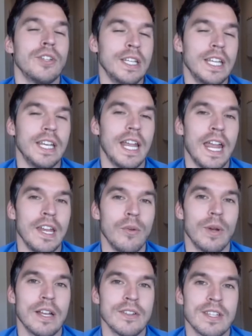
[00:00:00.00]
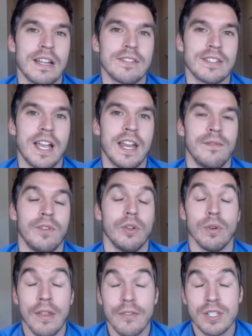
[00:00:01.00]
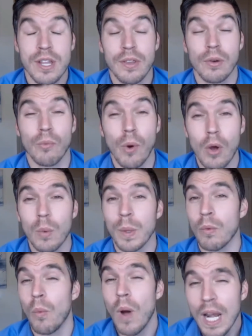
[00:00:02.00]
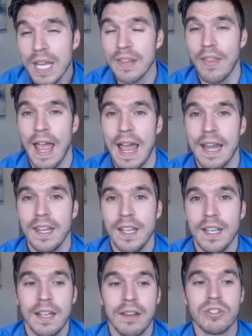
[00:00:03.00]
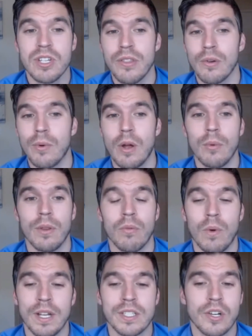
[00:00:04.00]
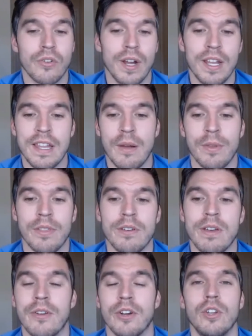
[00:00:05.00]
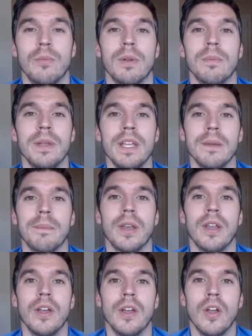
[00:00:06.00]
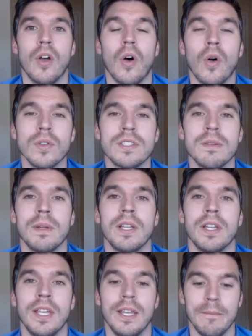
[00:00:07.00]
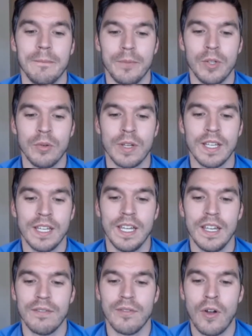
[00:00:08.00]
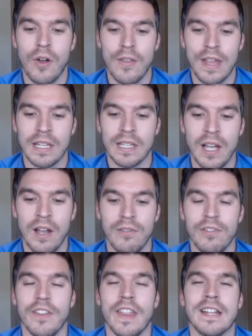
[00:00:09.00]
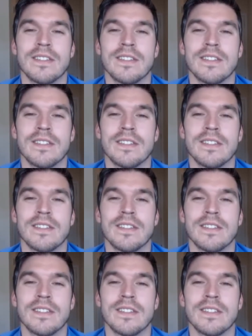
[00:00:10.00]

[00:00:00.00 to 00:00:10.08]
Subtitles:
need anyone else outside of you. Now, there's nothing wrong with wanting that. There's nothing wrong with wanting to create that with another human being, but ultimately, you can give all that love, that